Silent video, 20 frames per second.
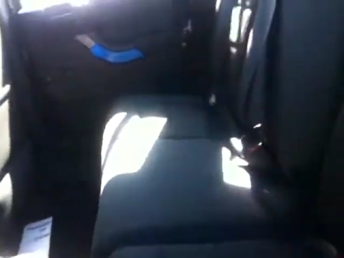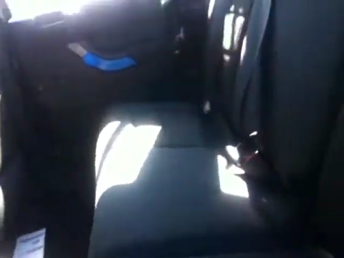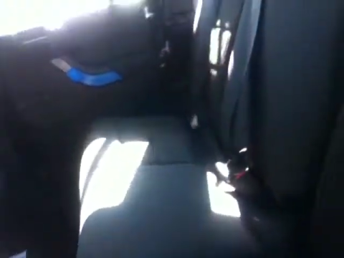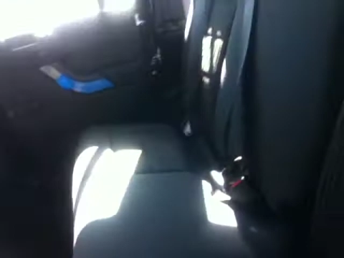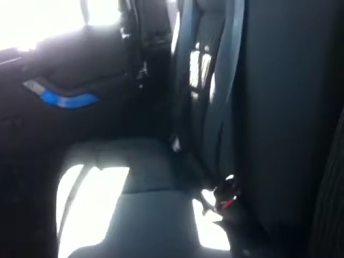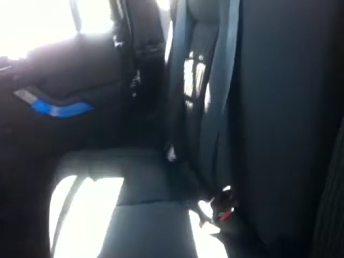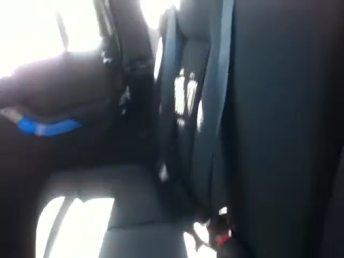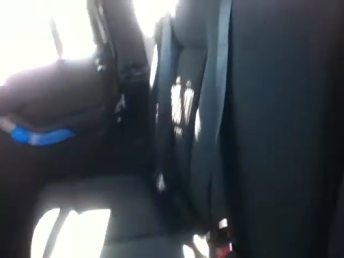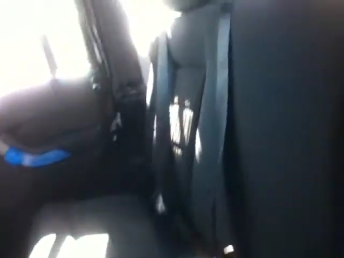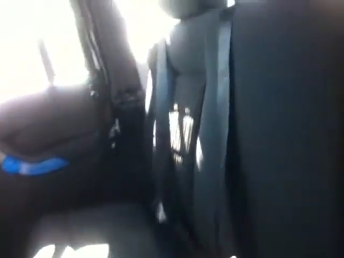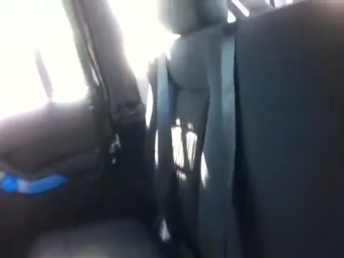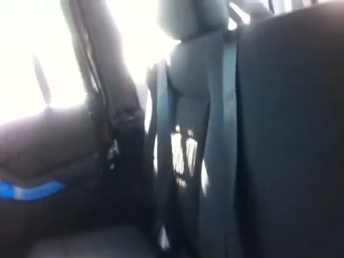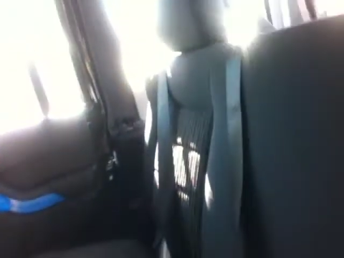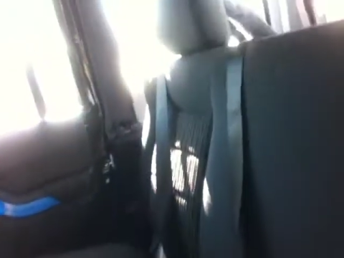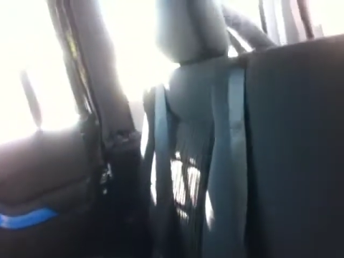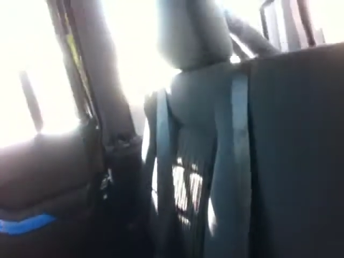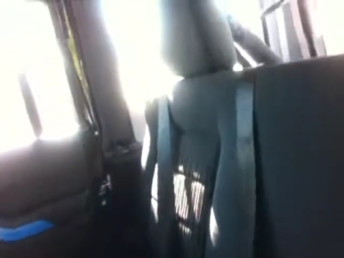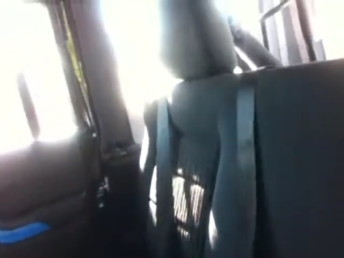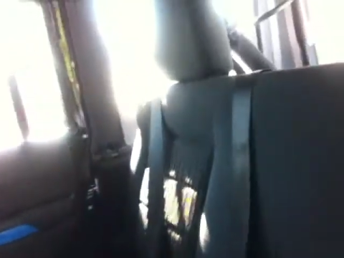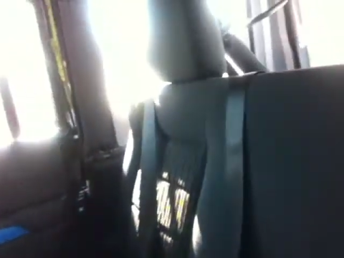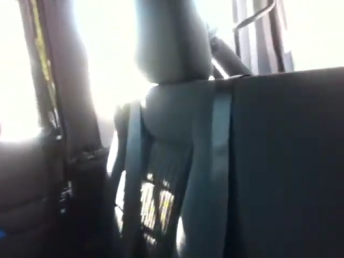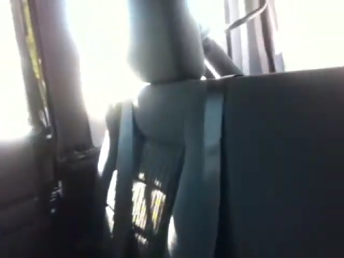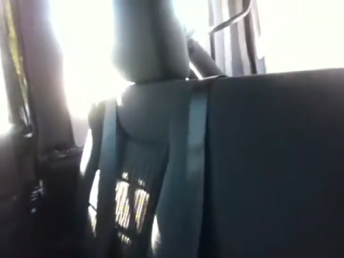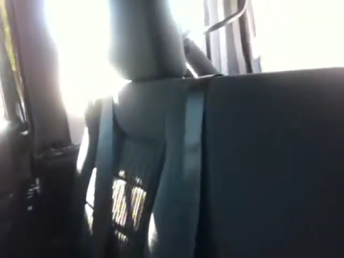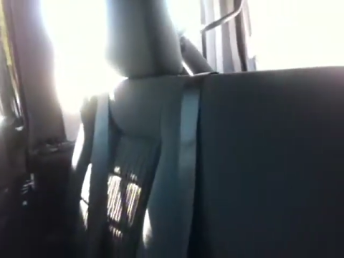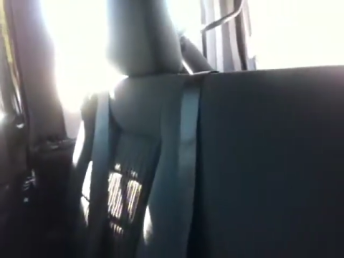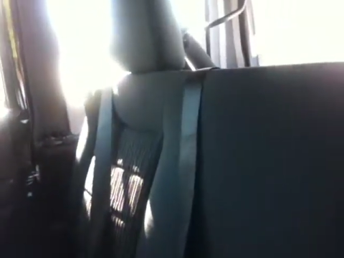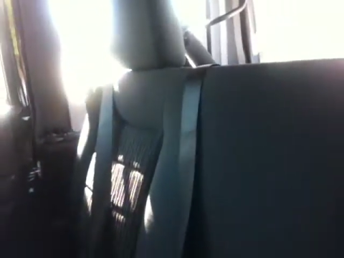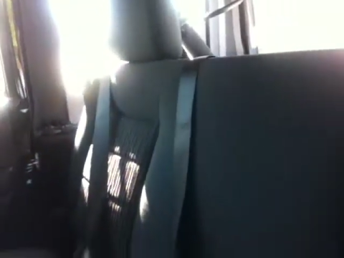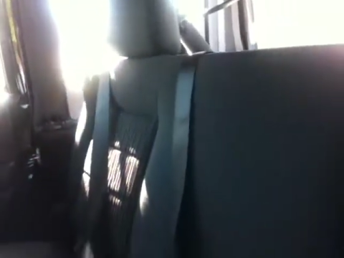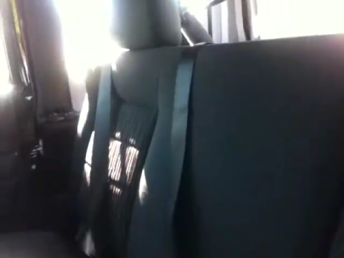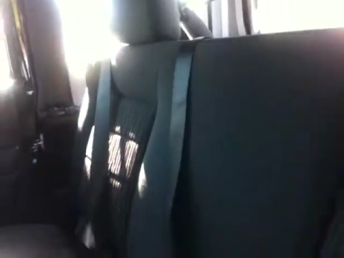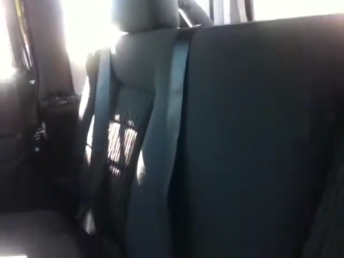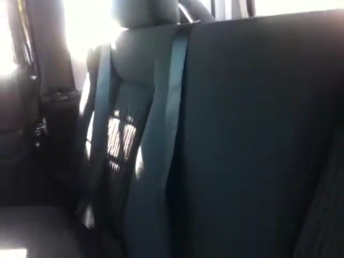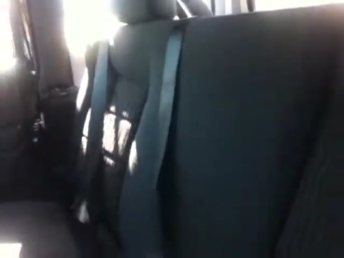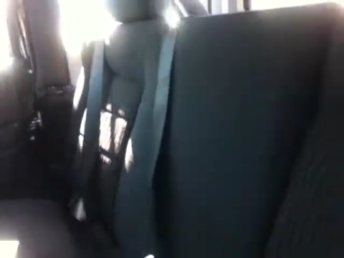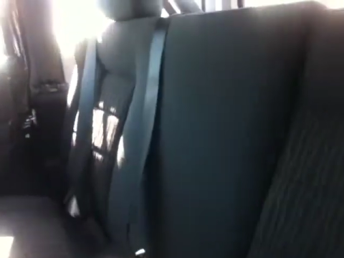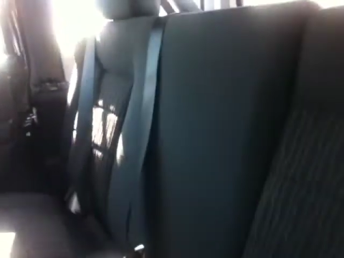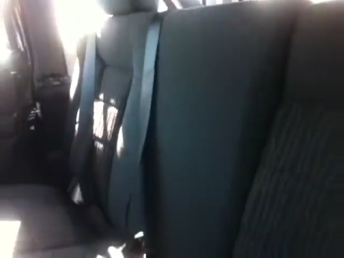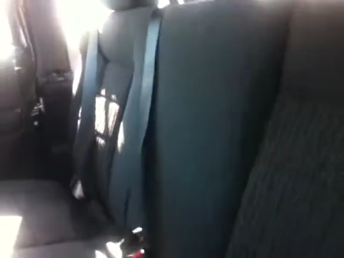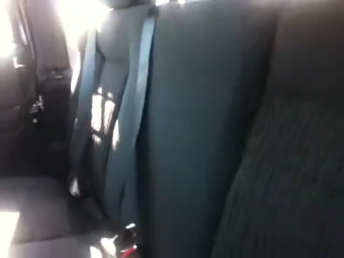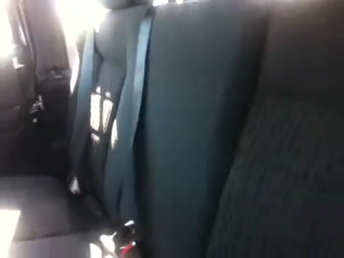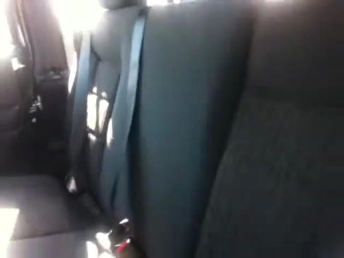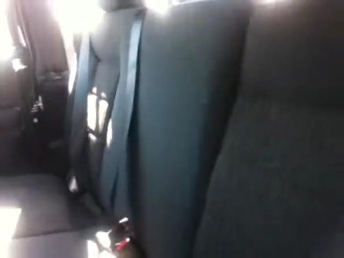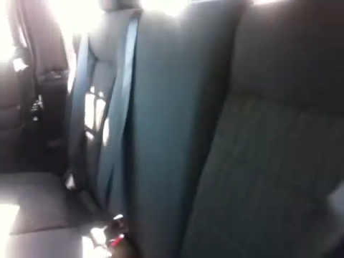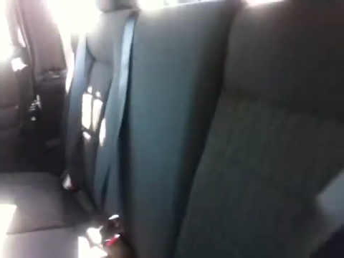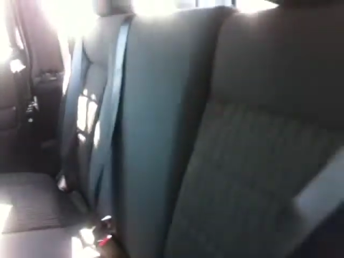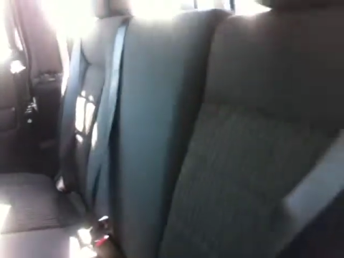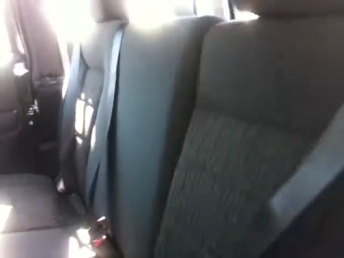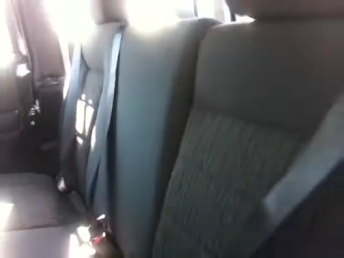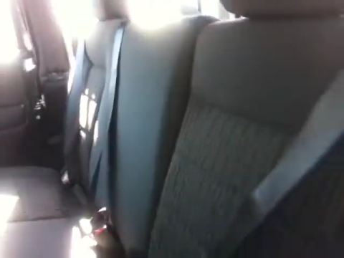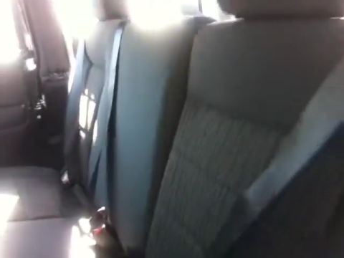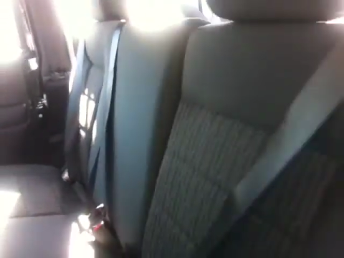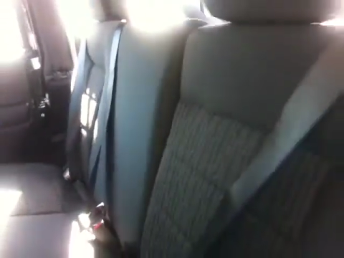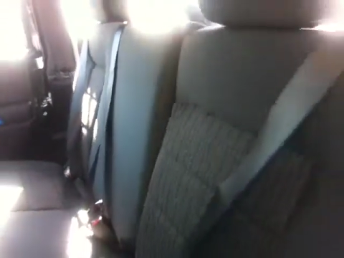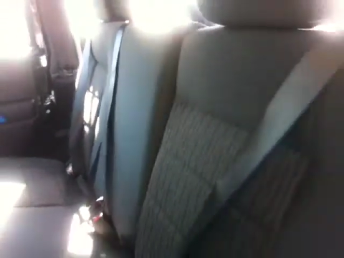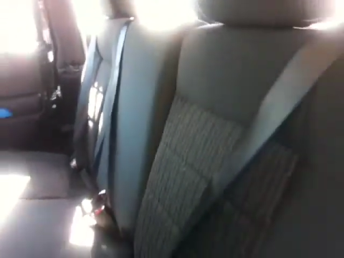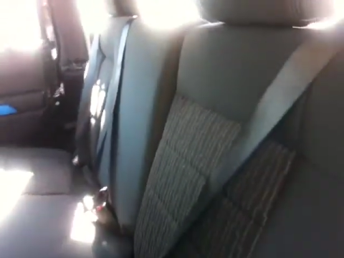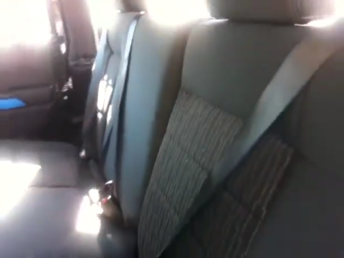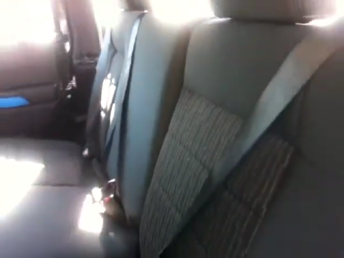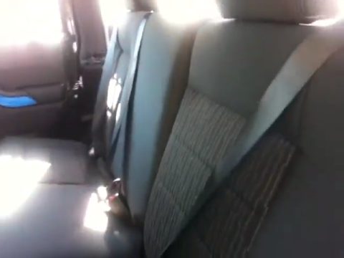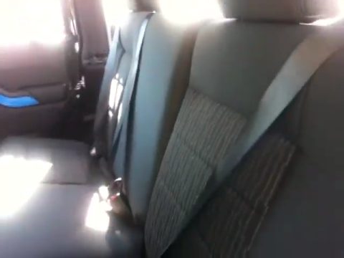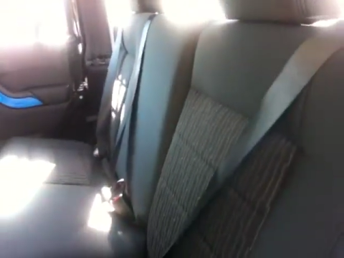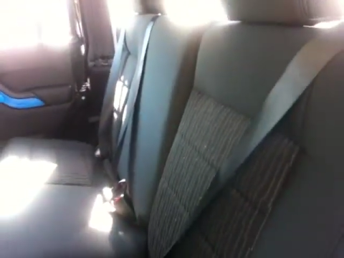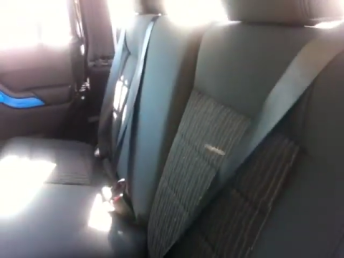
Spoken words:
(no speaker visible)